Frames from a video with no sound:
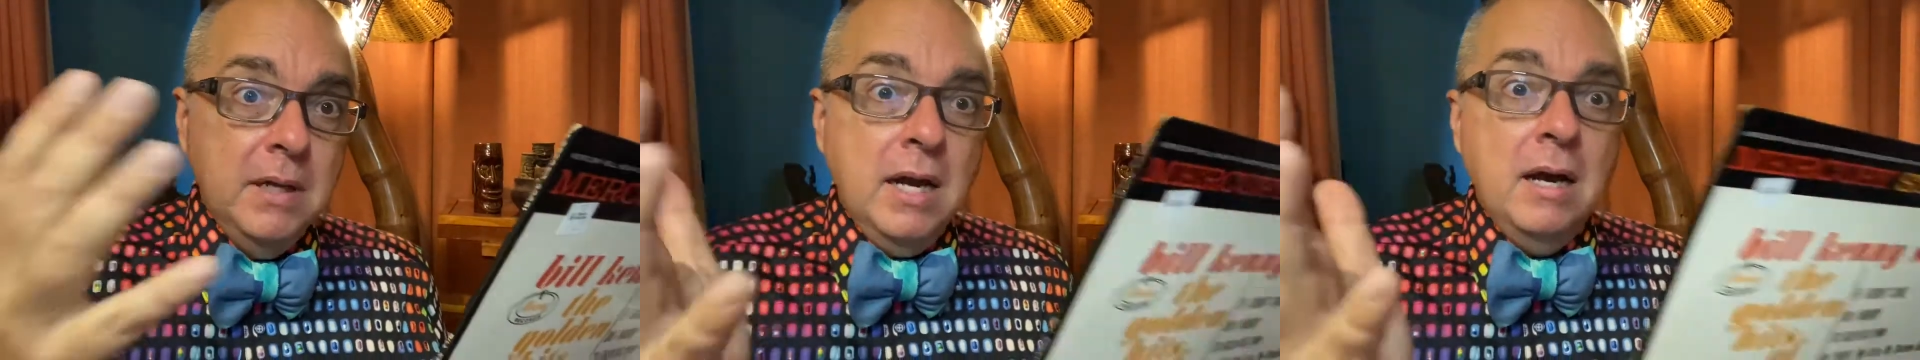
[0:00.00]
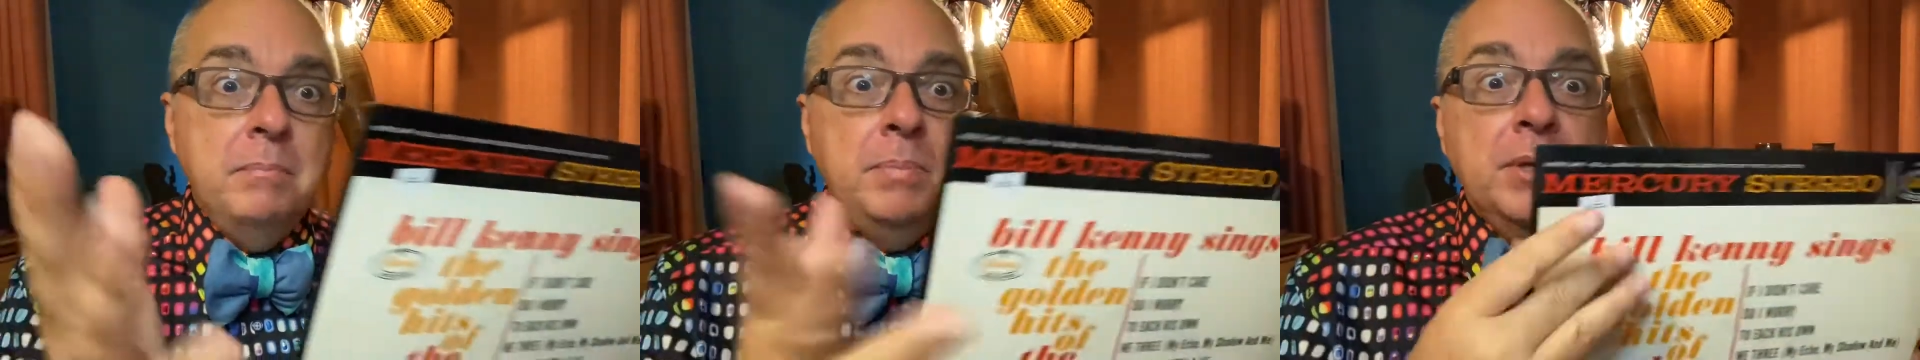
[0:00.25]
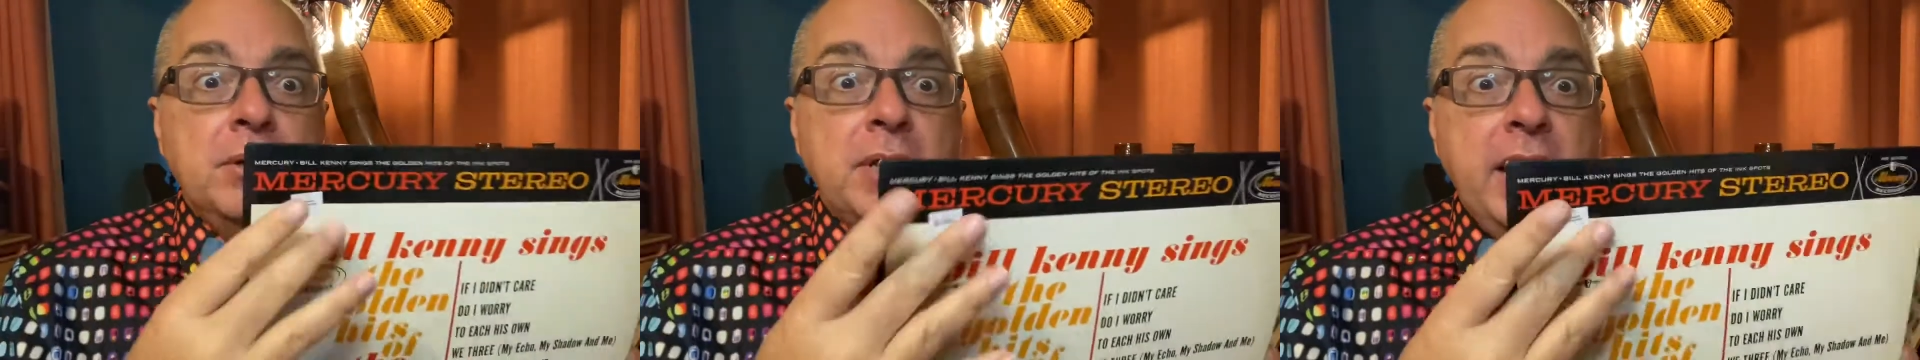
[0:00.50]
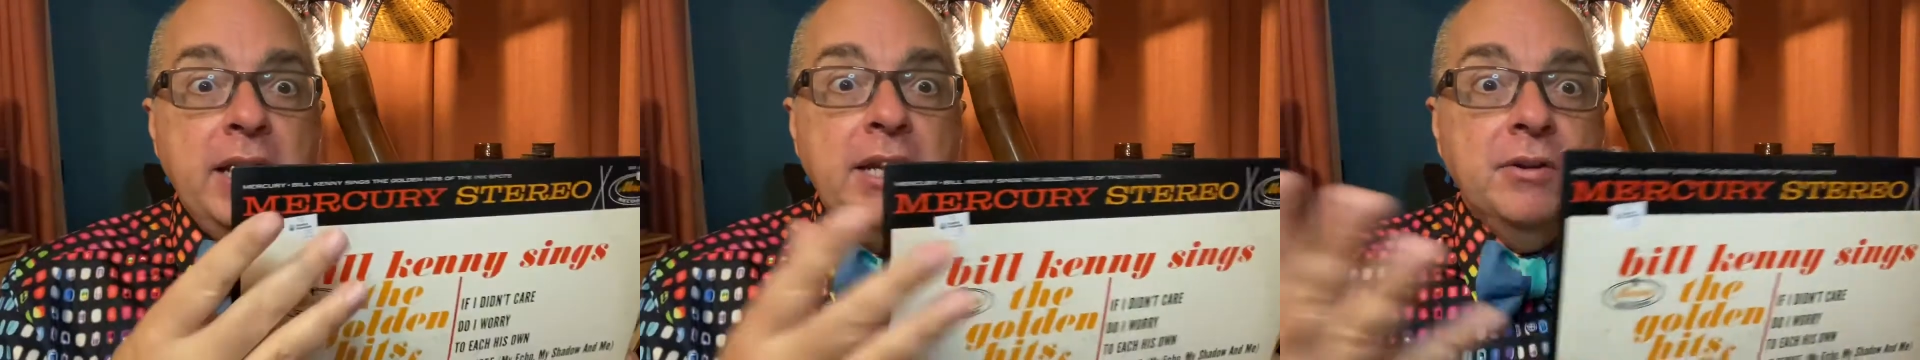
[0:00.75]
uh, Bill
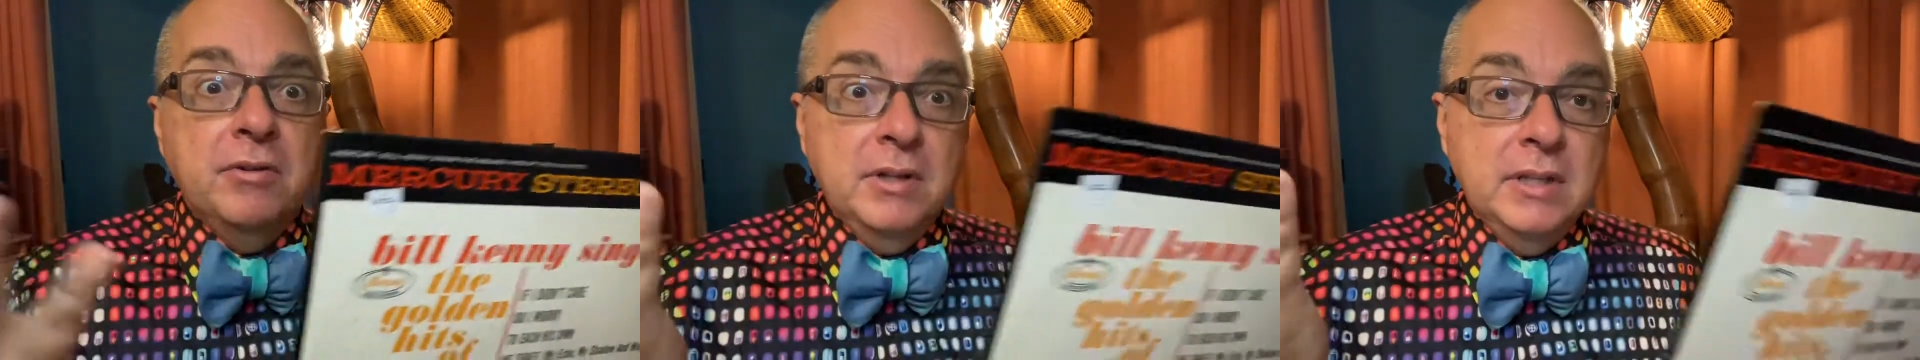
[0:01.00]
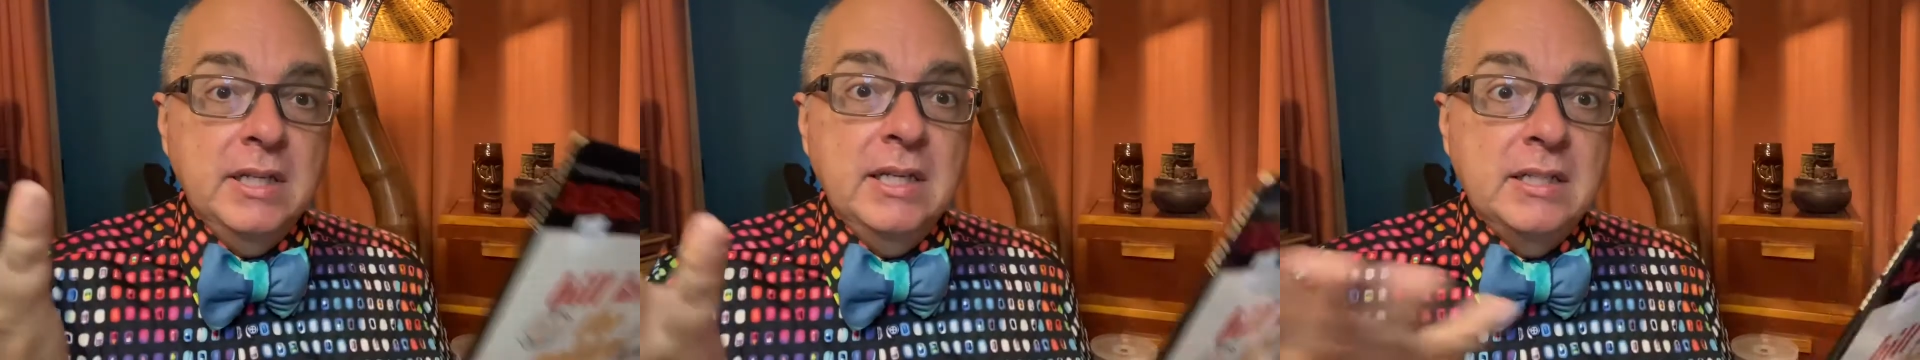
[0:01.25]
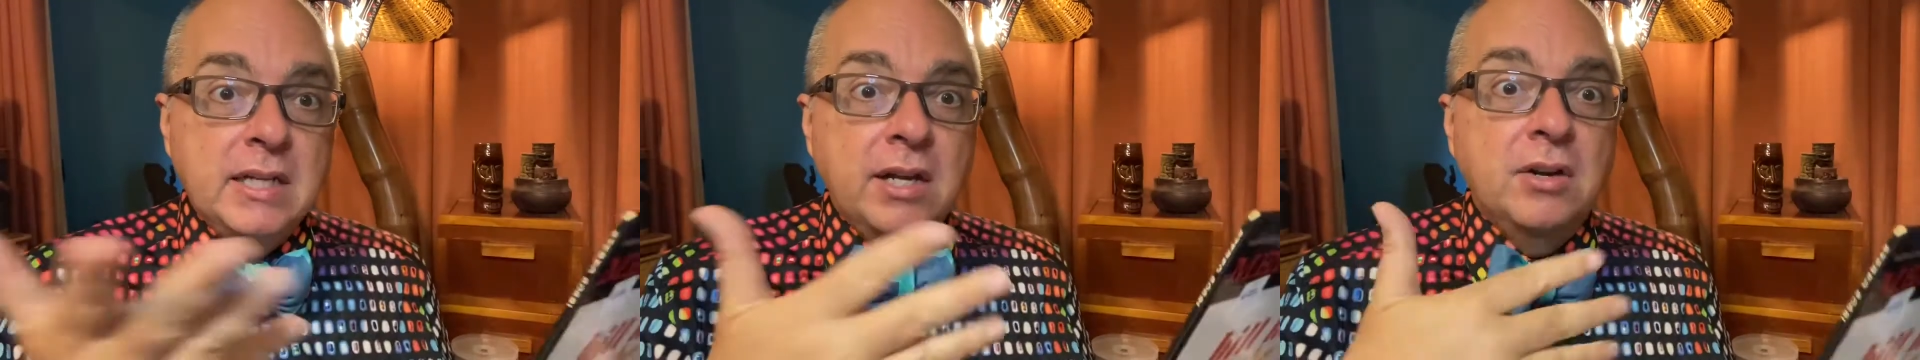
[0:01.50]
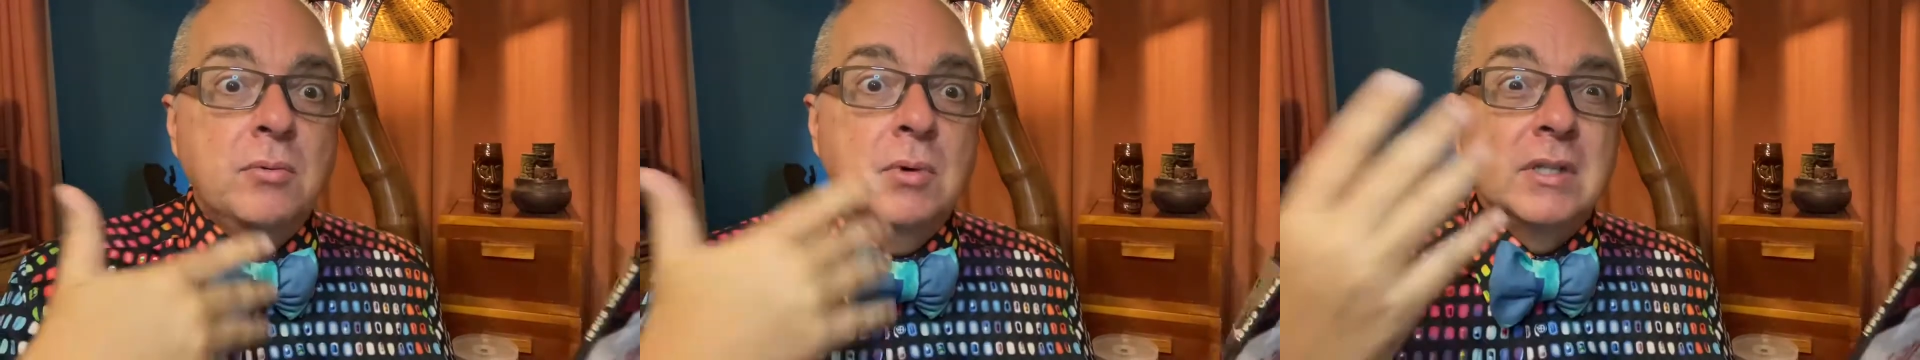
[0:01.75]
Kenny or the lead
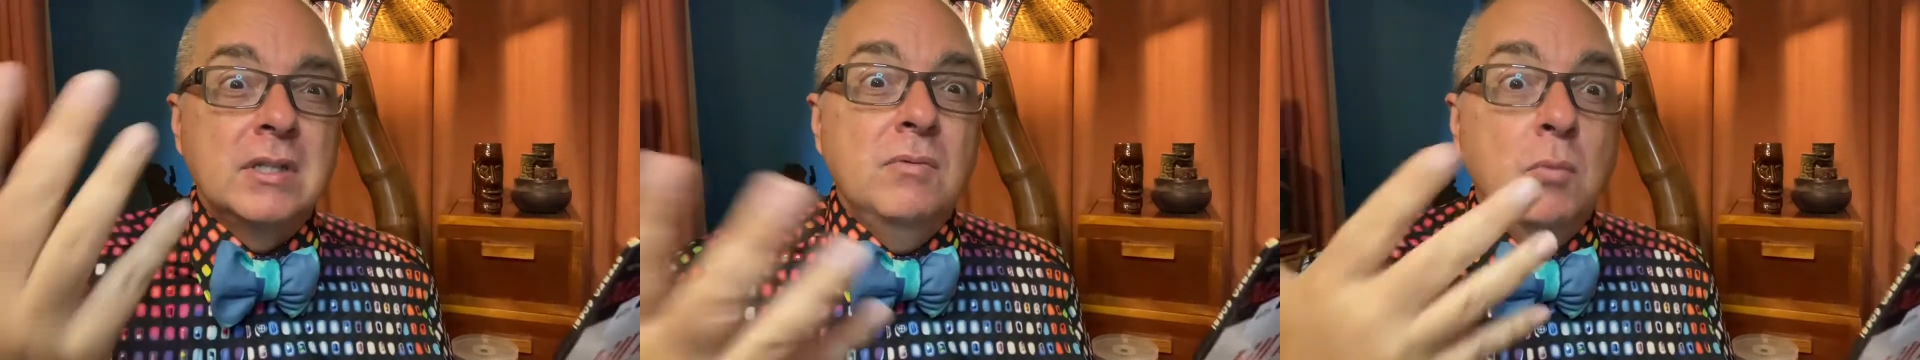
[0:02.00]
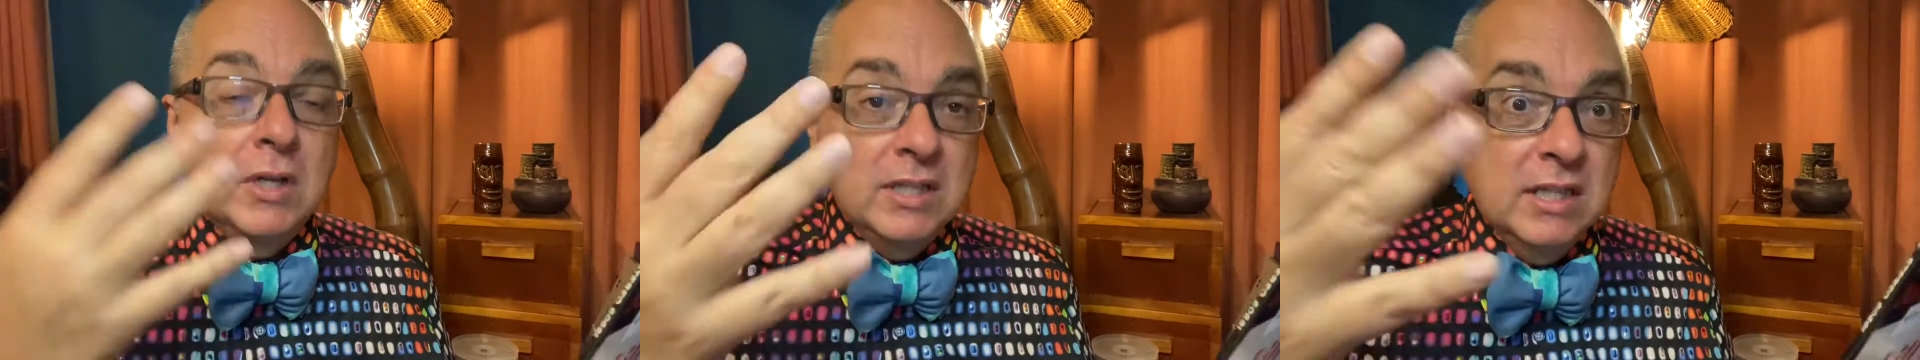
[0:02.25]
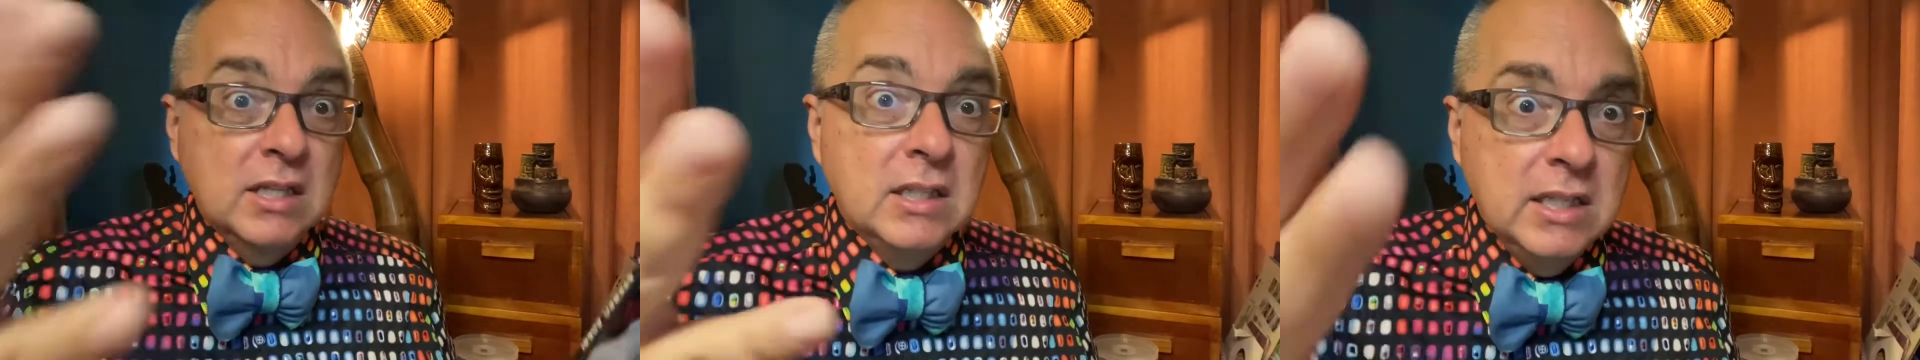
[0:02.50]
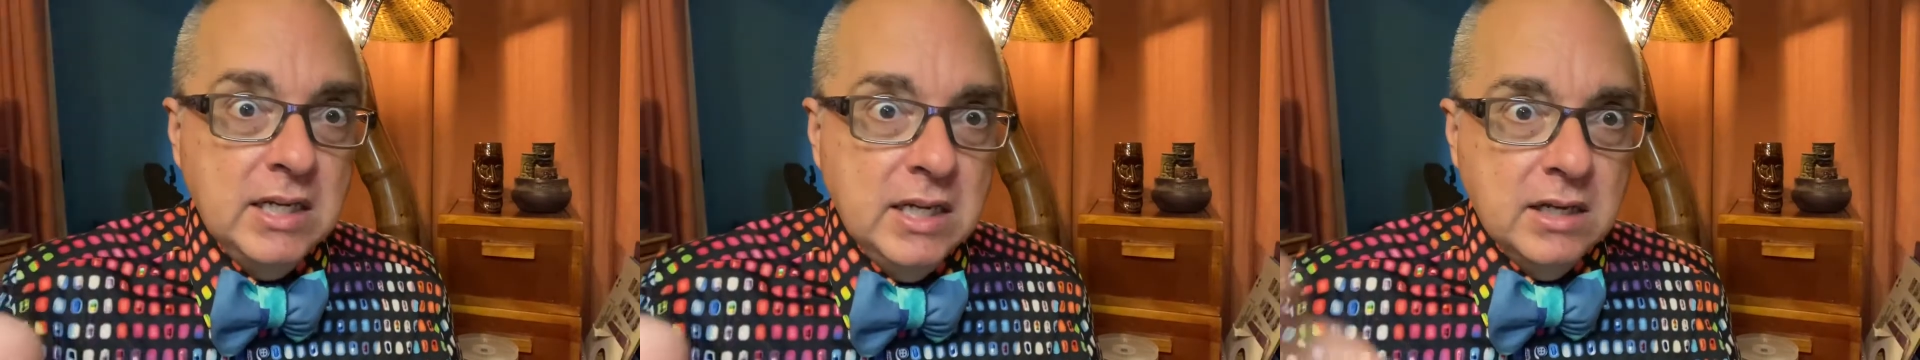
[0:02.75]
tenor was, was the
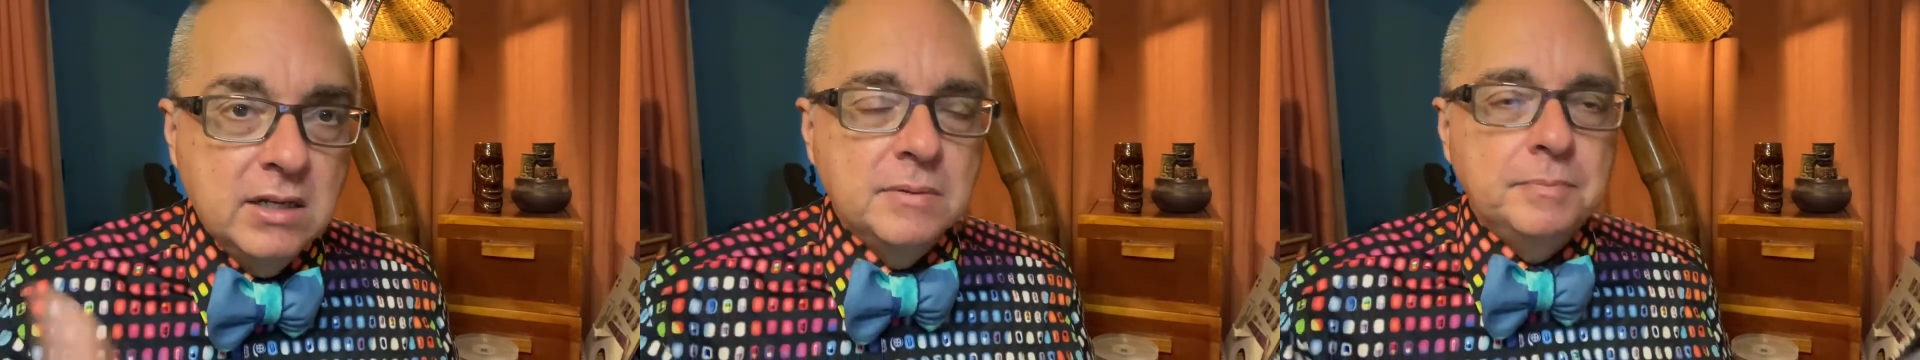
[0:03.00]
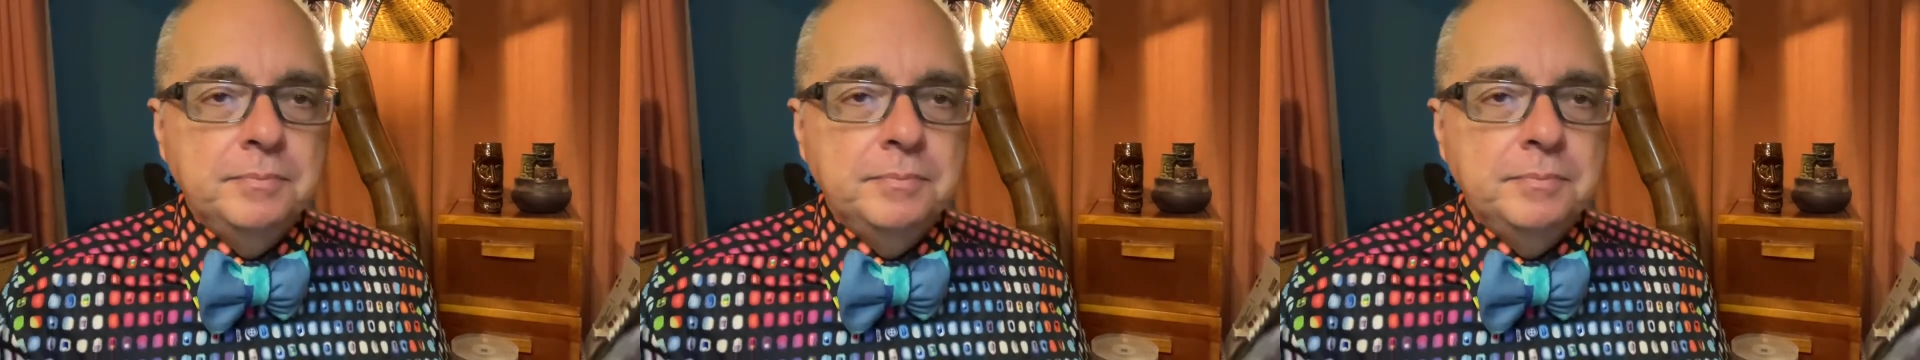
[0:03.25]
lead.